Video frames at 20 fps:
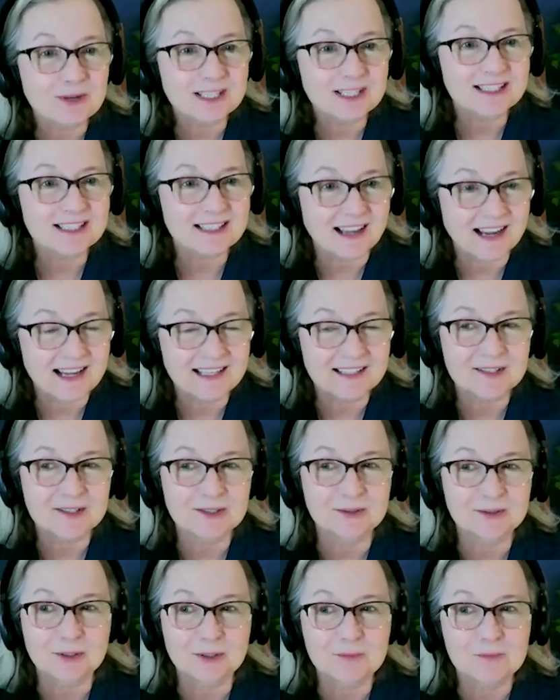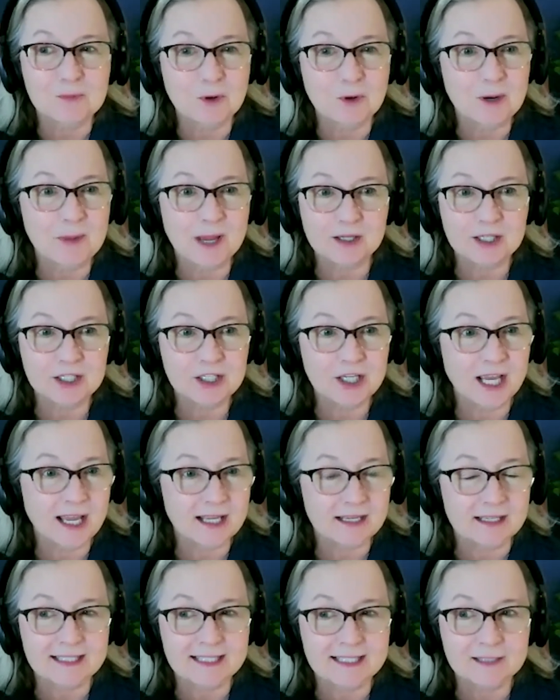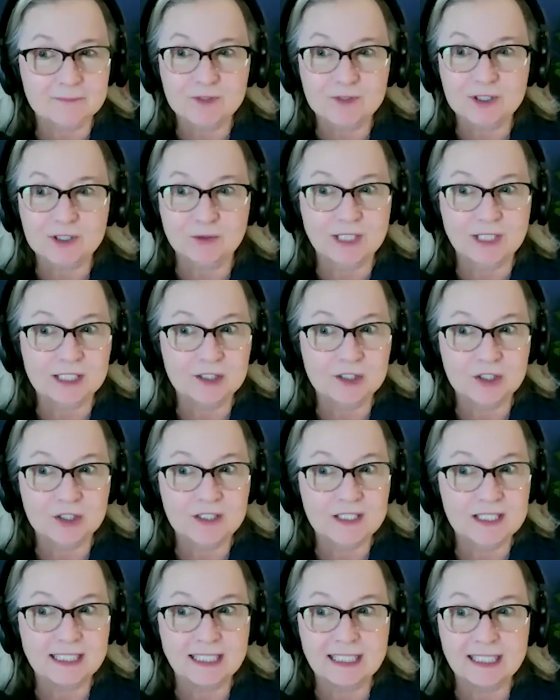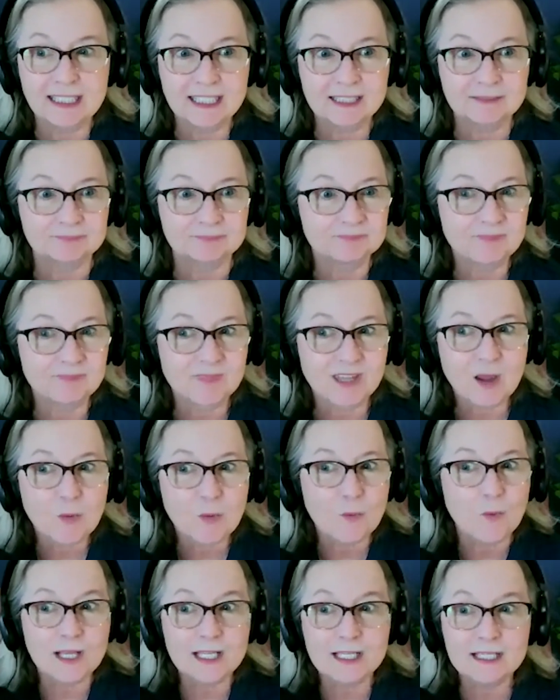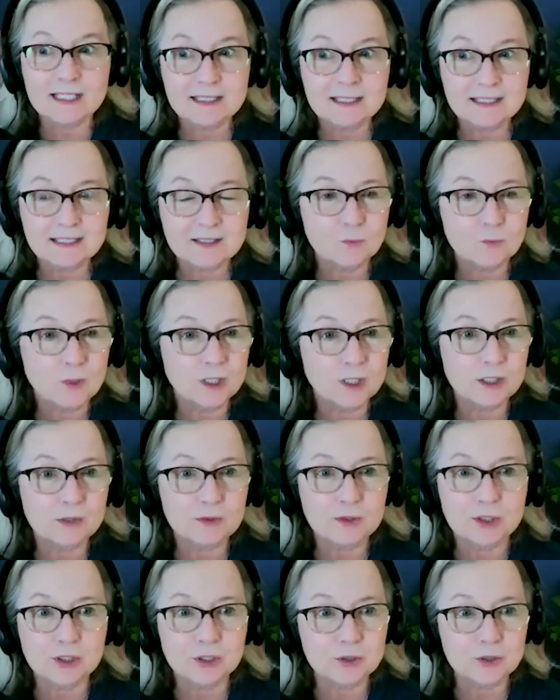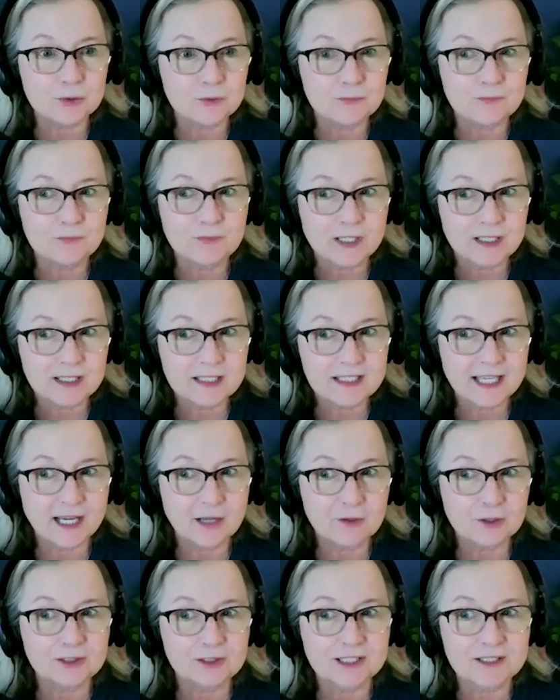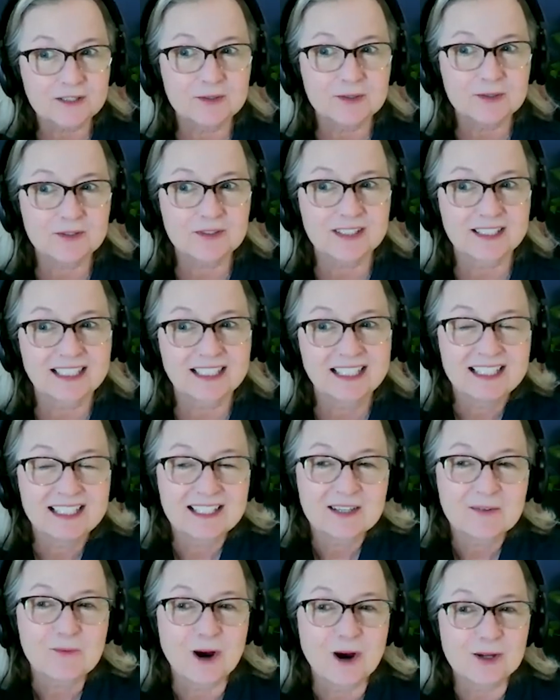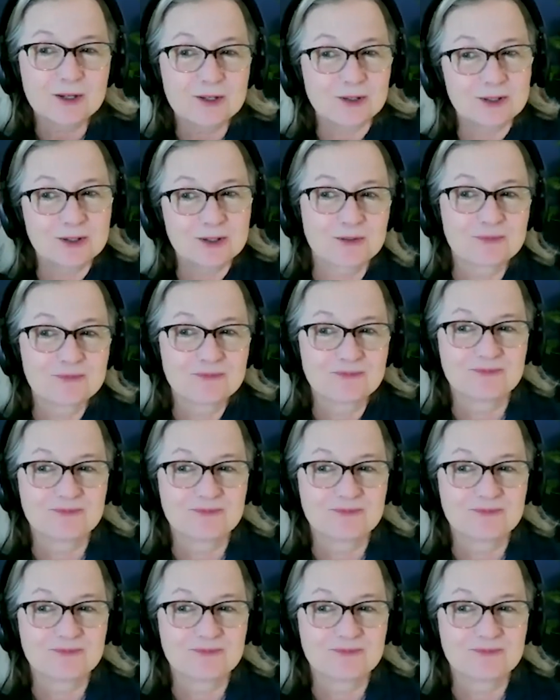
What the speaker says: excited to learn more about CHADIS. So let's just dig in. What is it? What do you do? Tell our listeners and watchers.